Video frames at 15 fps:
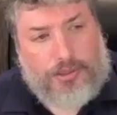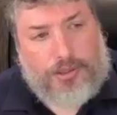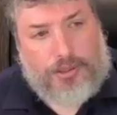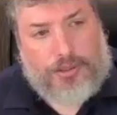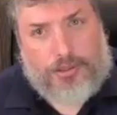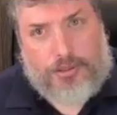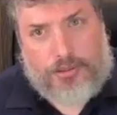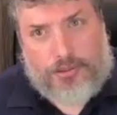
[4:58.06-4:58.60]

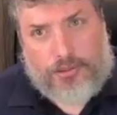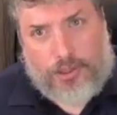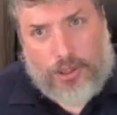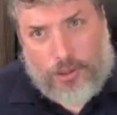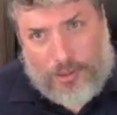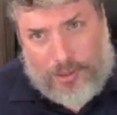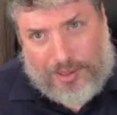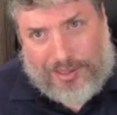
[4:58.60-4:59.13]
Uh,
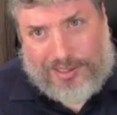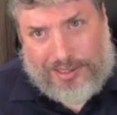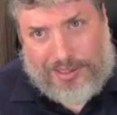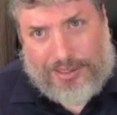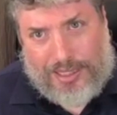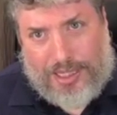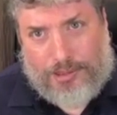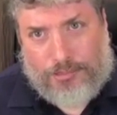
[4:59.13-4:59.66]
no
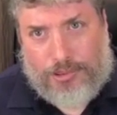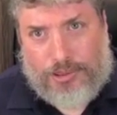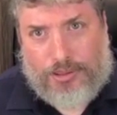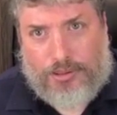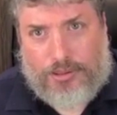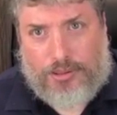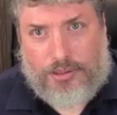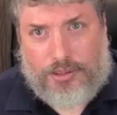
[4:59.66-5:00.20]
clean
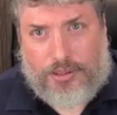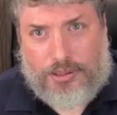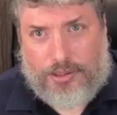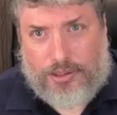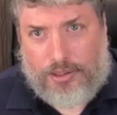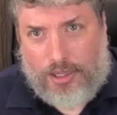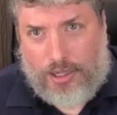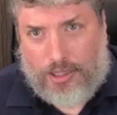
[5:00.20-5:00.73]
animal is
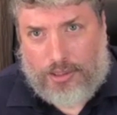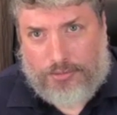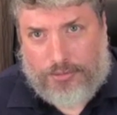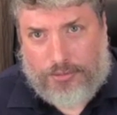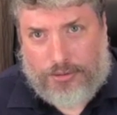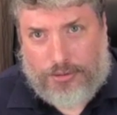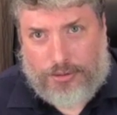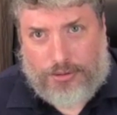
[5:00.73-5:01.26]
a
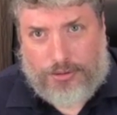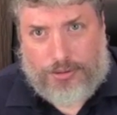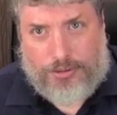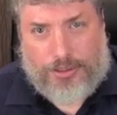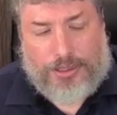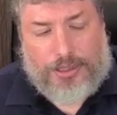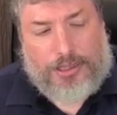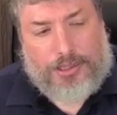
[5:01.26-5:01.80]
carnivore.
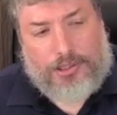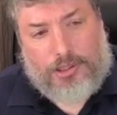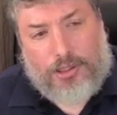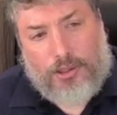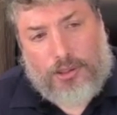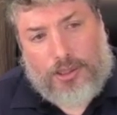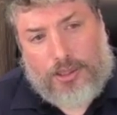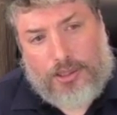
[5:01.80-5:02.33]

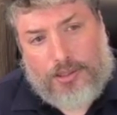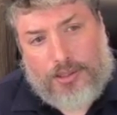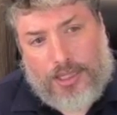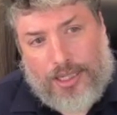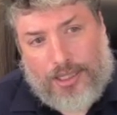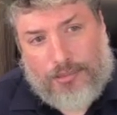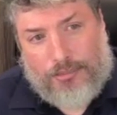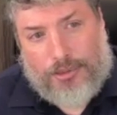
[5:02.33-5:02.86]
No clean
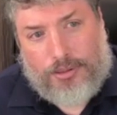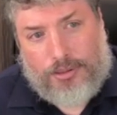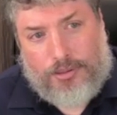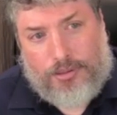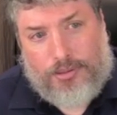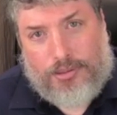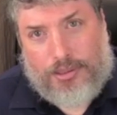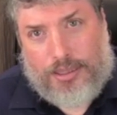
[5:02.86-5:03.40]

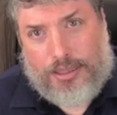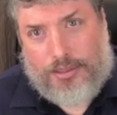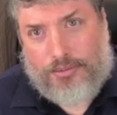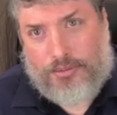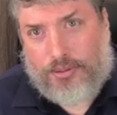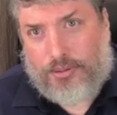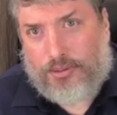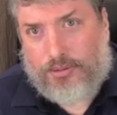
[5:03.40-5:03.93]
animal
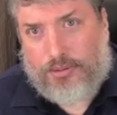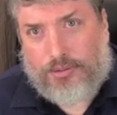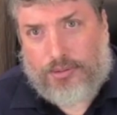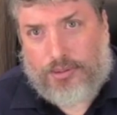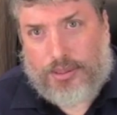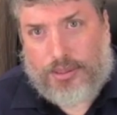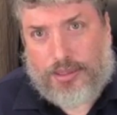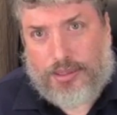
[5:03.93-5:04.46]
even
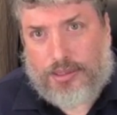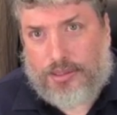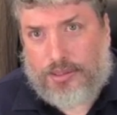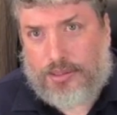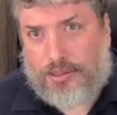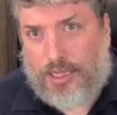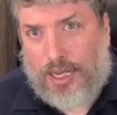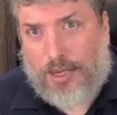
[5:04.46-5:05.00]

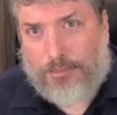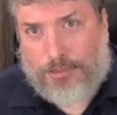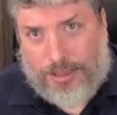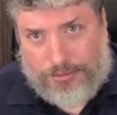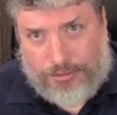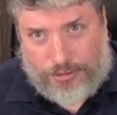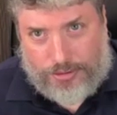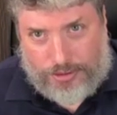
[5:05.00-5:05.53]
is
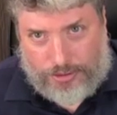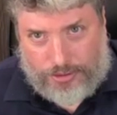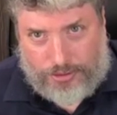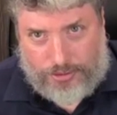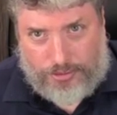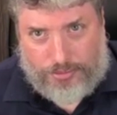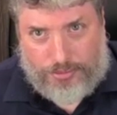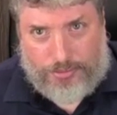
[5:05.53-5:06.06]

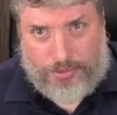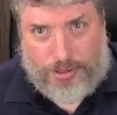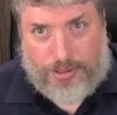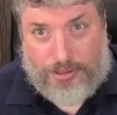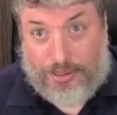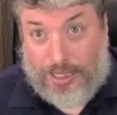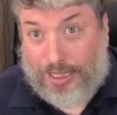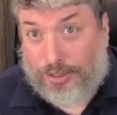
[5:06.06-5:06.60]
omnivorous,
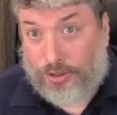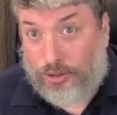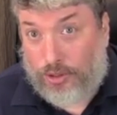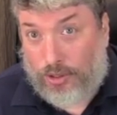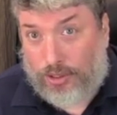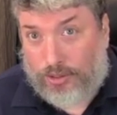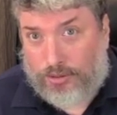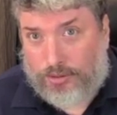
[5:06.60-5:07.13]
like a
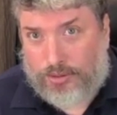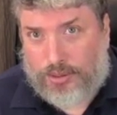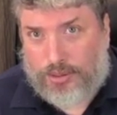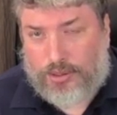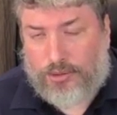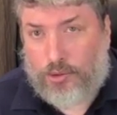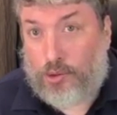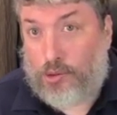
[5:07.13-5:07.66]
dog
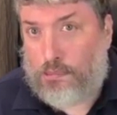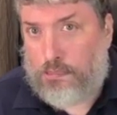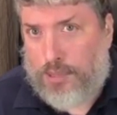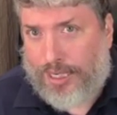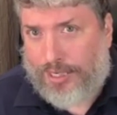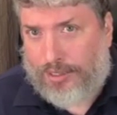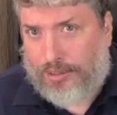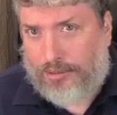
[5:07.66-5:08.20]
or a
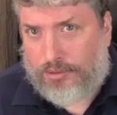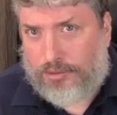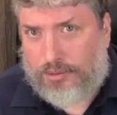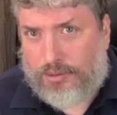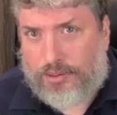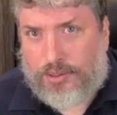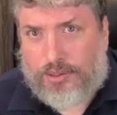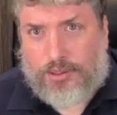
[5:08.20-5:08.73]
bear,
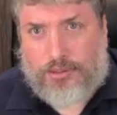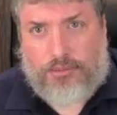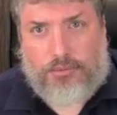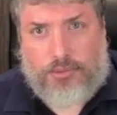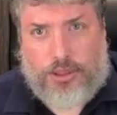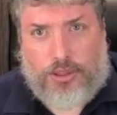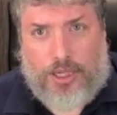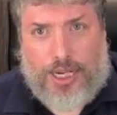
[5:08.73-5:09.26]

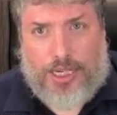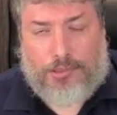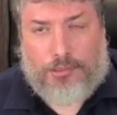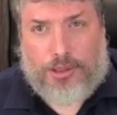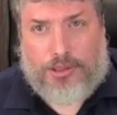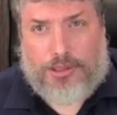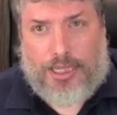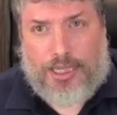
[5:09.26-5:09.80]
which are
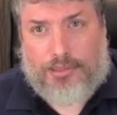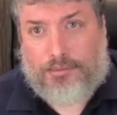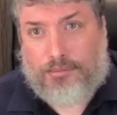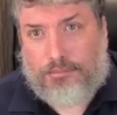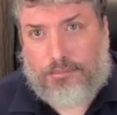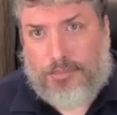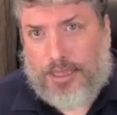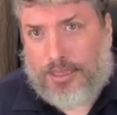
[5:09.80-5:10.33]
animals that
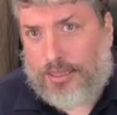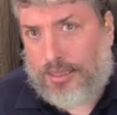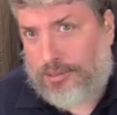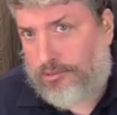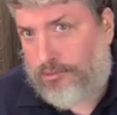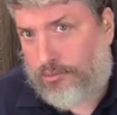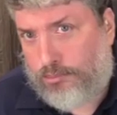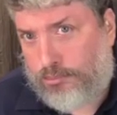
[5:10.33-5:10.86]
can
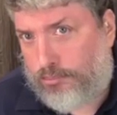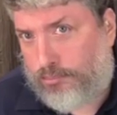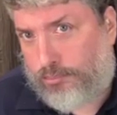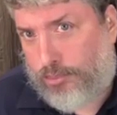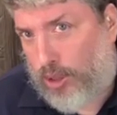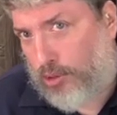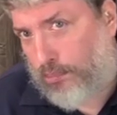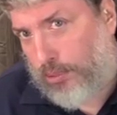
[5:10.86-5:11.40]
eat
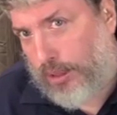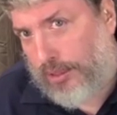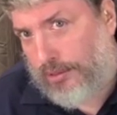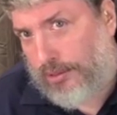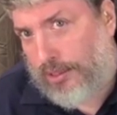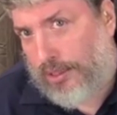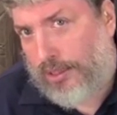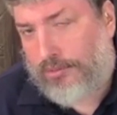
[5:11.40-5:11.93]
both
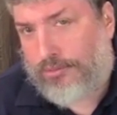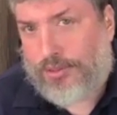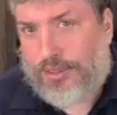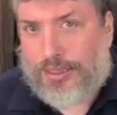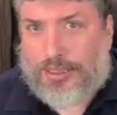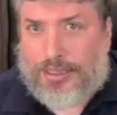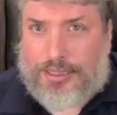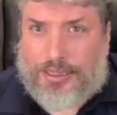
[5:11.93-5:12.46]
plant life
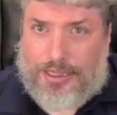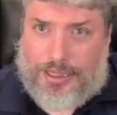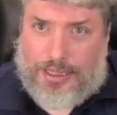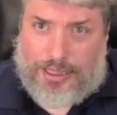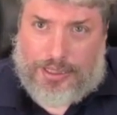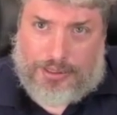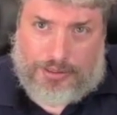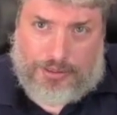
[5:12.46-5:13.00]

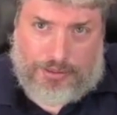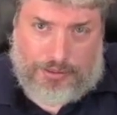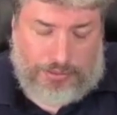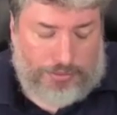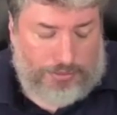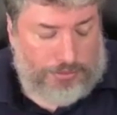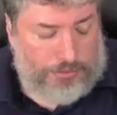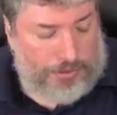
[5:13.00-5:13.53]

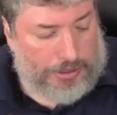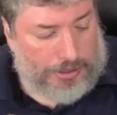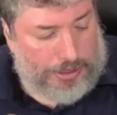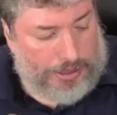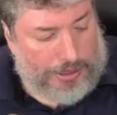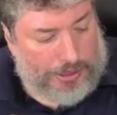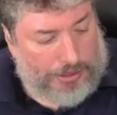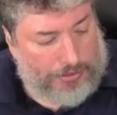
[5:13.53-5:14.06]
and
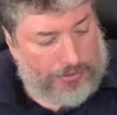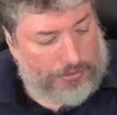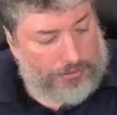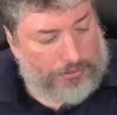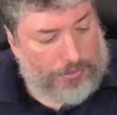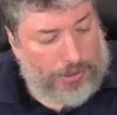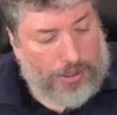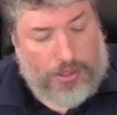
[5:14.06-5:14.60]
eat
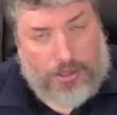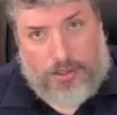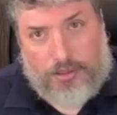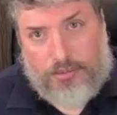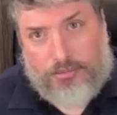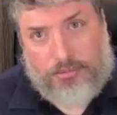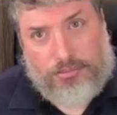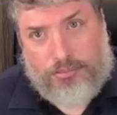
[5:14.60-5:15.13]

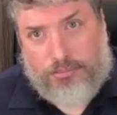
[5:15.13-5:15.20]
uh,